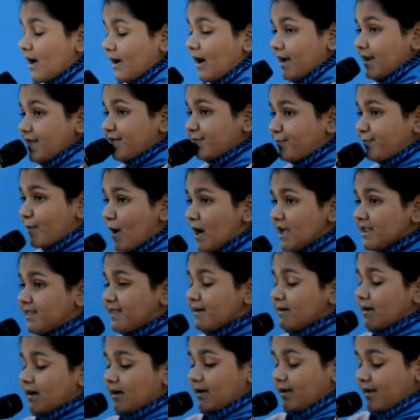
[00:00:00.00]

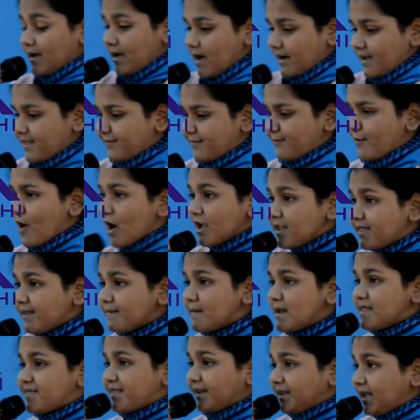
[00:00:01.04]

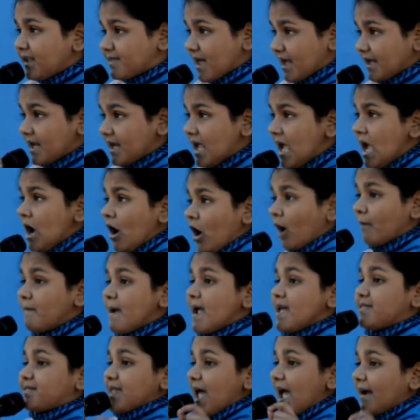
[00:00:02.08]
responsible citizen
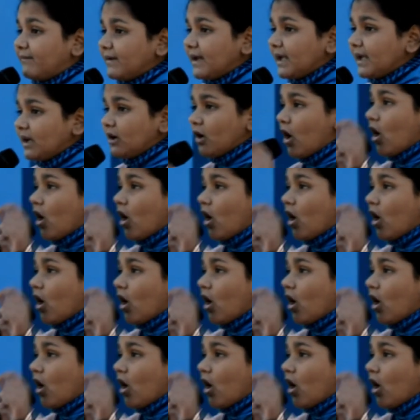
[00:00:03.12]
obeys every law